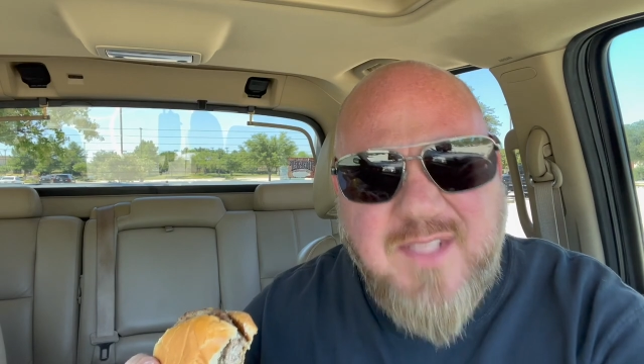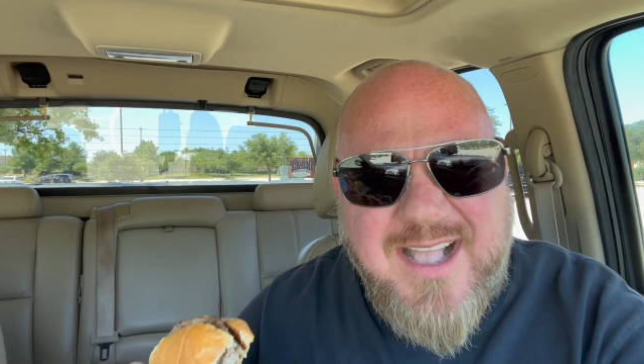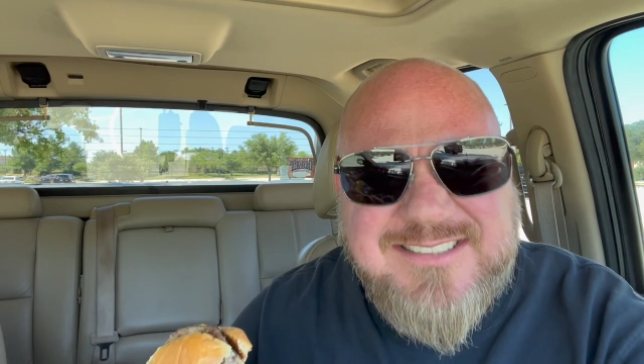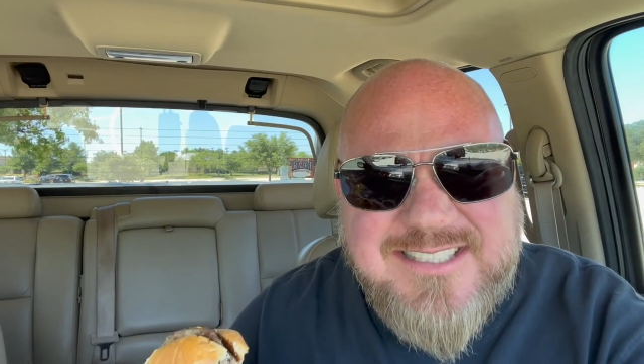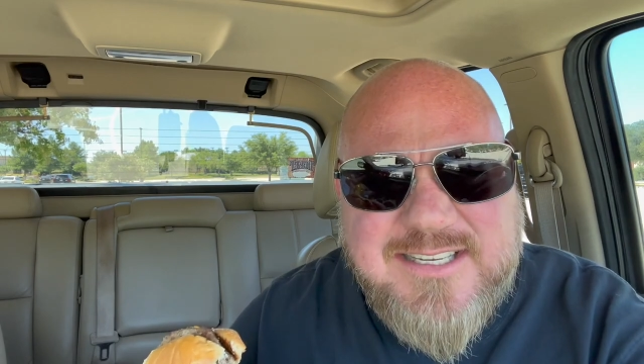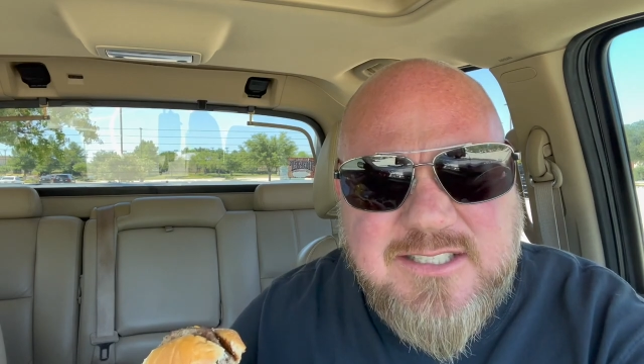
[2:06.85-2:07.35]

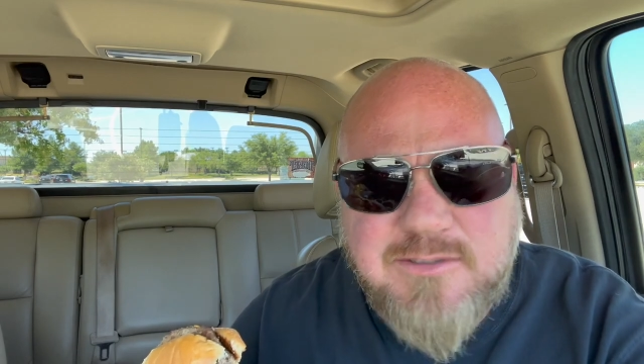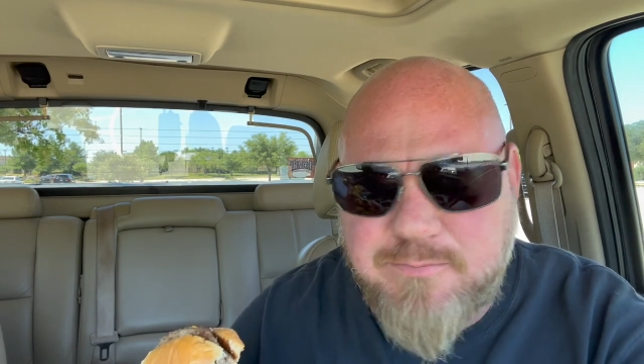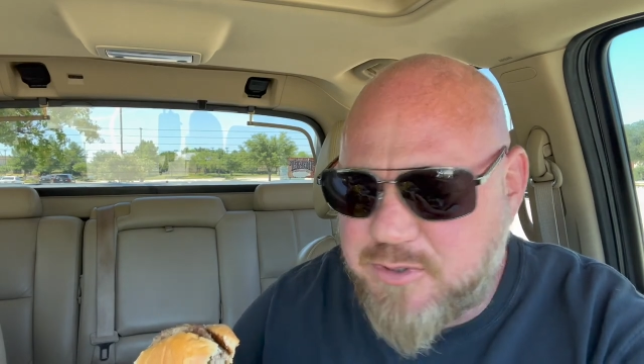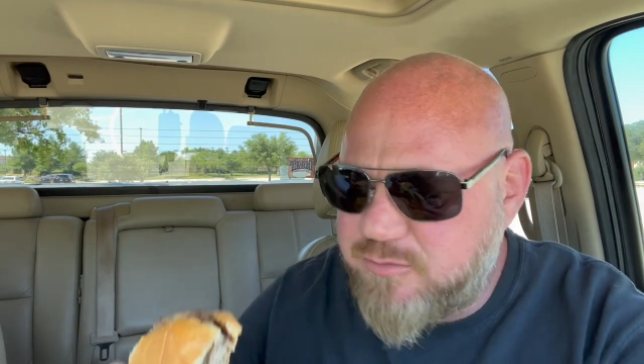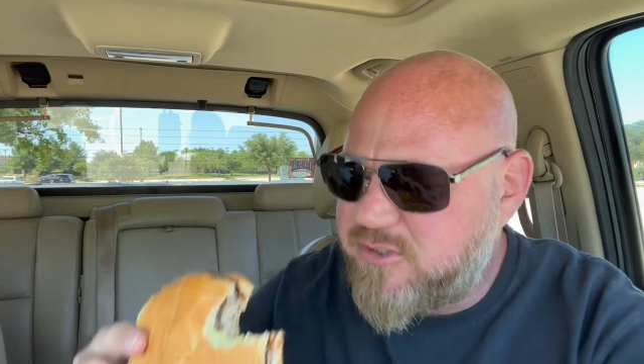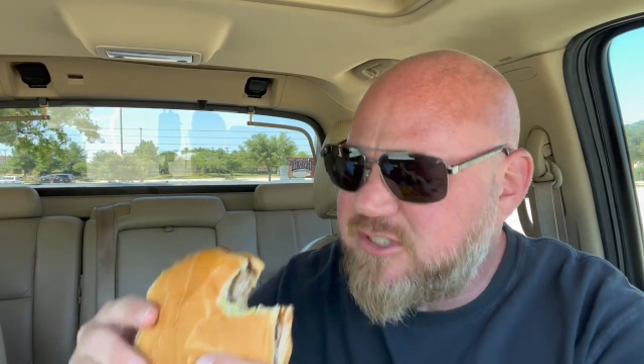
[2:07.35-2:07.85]
I did get some
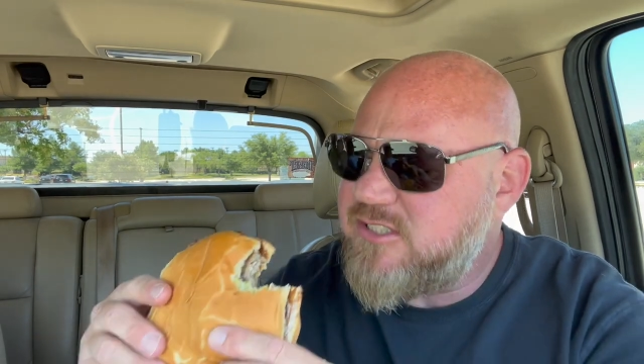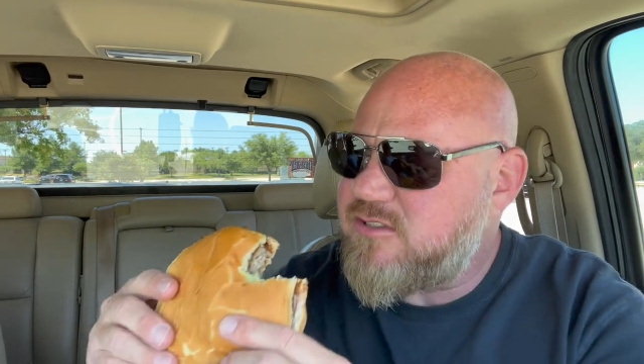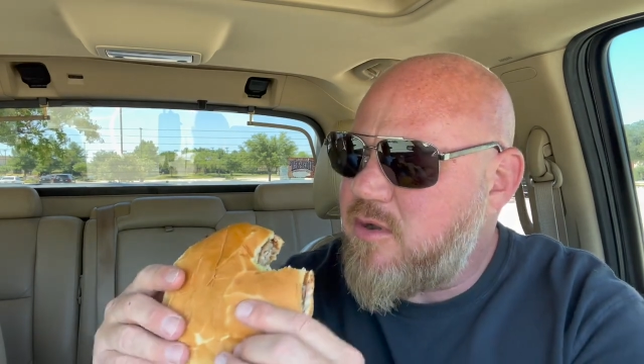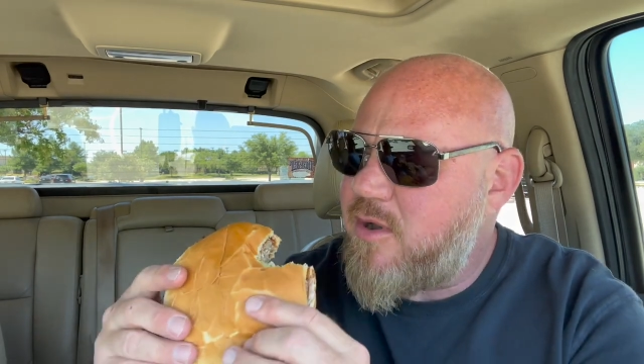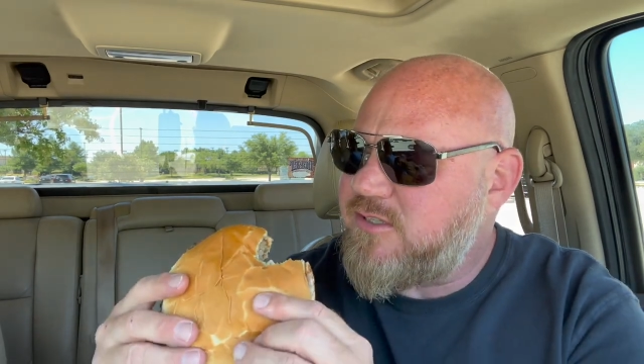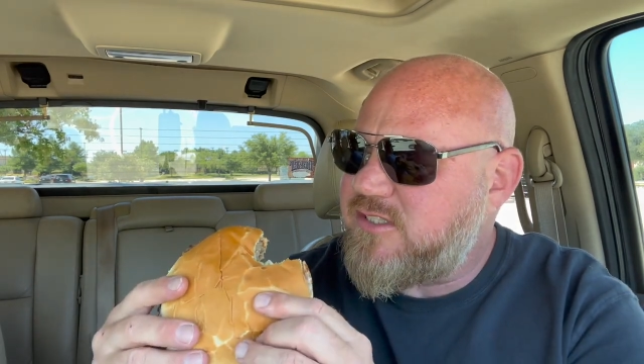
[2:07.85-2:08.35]
blue cheese,
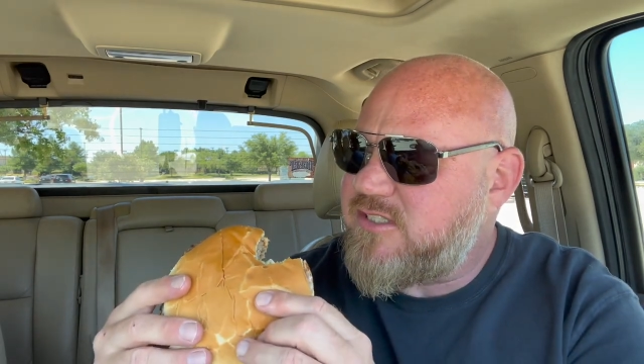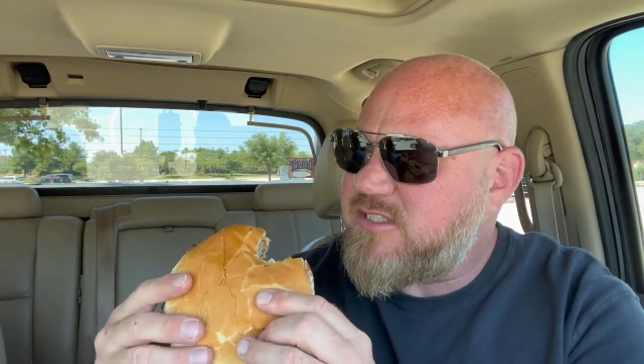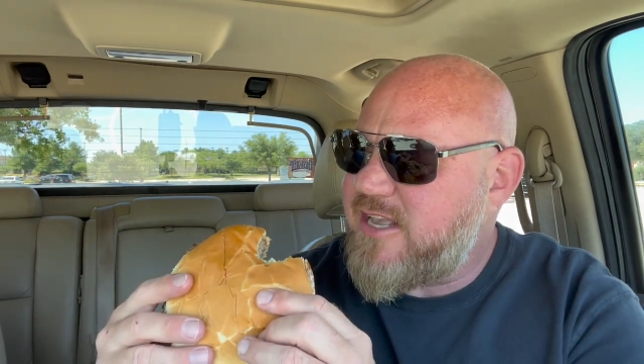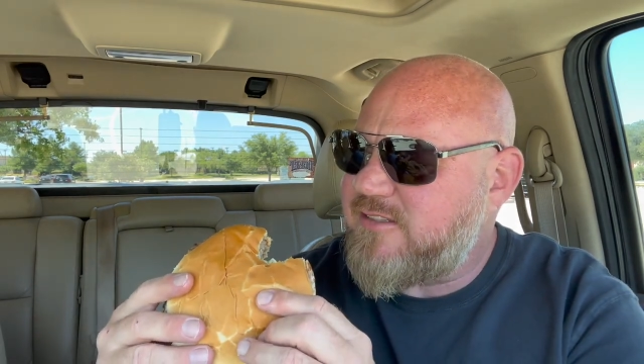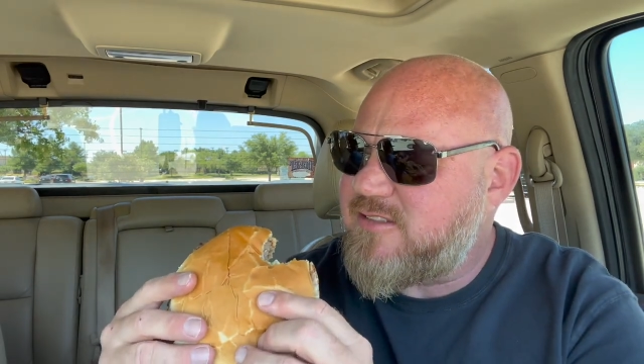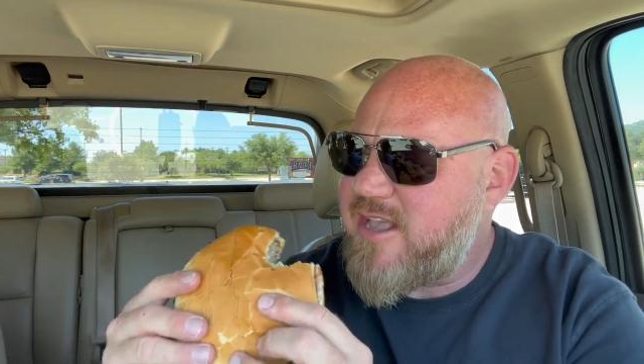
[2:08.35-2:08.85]
though. I did
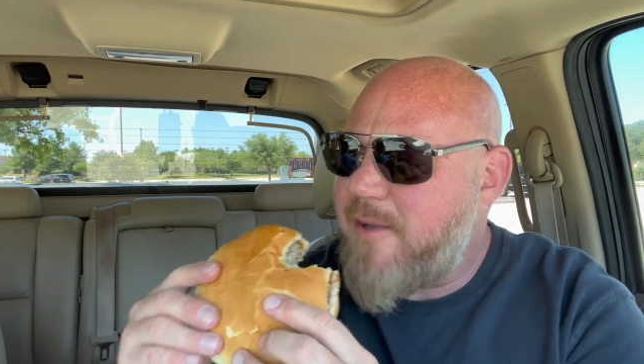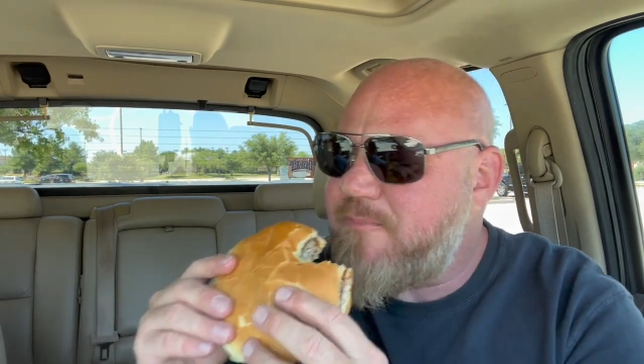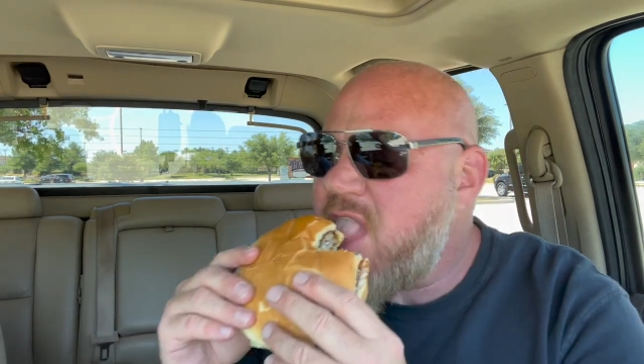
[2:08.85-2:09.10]
taste that.